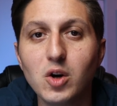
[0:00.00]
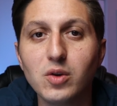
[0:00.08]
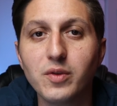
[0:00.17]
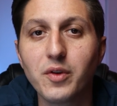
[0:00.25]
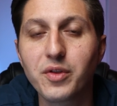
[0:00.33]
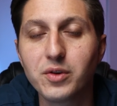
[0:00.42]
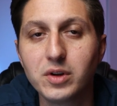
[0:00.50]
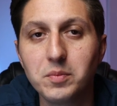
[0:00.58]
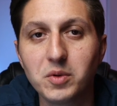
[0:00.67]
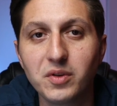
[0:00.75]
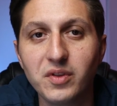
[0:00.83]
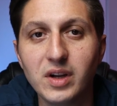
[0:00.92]
over
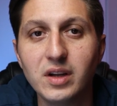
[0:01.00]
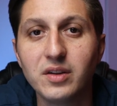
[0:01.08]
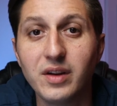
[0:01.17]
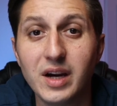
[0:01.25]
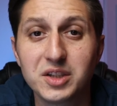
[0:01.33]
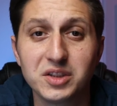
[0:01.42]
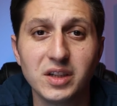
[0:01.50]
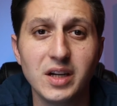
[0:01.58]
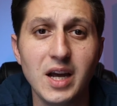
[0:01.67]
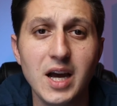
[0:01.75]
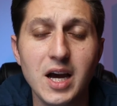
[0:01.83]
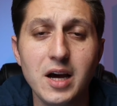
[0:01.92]
30% is actually
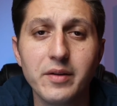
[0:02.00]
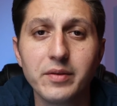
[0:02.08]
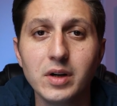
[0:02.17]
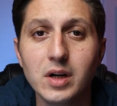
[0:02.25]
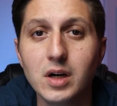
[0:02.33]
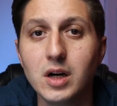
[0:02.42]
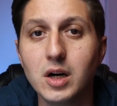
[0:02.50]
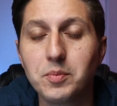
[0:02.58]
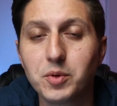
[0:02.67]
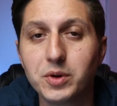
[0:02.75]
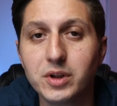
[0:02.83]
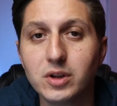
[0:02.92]
going to have a
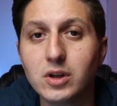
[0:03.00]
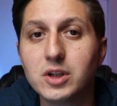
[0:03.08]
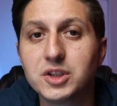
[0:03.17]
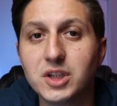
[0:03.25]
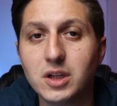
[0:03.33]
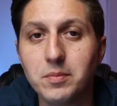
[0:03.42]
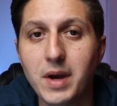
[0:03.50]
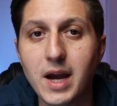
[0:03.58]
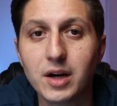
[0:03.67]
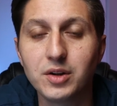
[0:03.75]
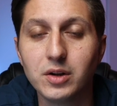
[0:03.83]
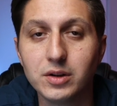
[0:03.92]
pretty large
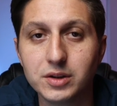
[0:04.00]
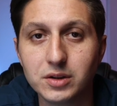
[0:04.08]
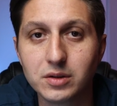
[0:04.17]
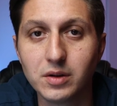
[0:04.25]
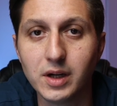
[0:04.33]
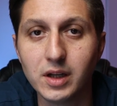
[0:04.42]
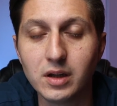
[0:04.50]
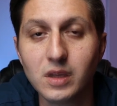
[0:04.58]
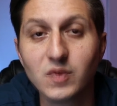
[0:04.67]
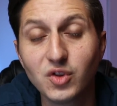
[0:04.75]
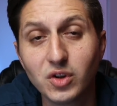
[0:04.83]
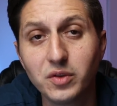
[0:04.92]
impact on your credit.
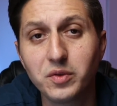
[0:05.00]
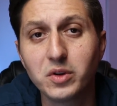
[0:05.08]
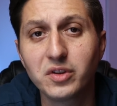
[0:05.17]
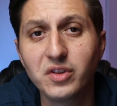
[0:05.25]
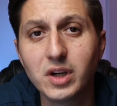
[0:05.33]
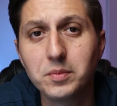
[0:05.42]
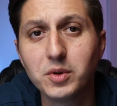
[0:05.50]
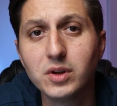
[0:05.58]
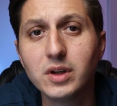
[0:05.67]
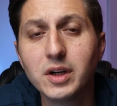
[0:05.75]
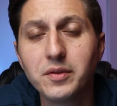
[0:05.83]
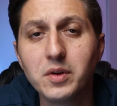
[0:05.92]
So for
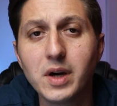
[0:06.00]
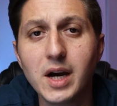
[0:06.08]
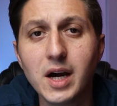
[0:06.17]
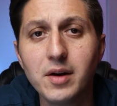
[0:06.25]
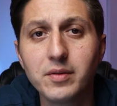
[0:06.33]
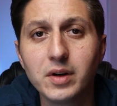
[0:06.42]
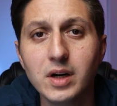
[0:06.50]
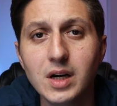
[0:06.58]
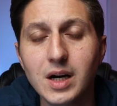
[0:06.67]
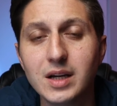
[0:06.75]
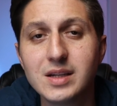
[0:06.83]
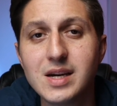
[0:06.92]
example, if you have a
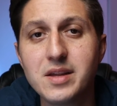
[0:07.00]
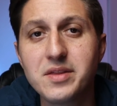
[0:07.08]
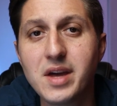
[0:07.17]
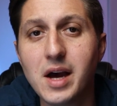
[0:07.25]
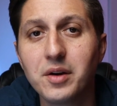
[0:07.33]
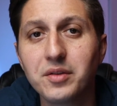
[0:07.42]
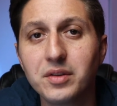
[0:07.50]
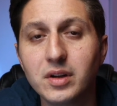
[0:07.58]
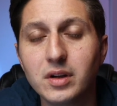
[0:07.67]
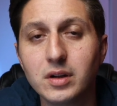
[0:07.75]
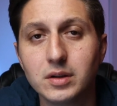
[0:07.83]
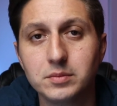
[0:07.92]

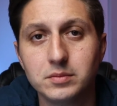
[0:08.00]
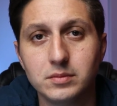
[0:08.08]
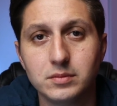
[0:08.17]
$10,000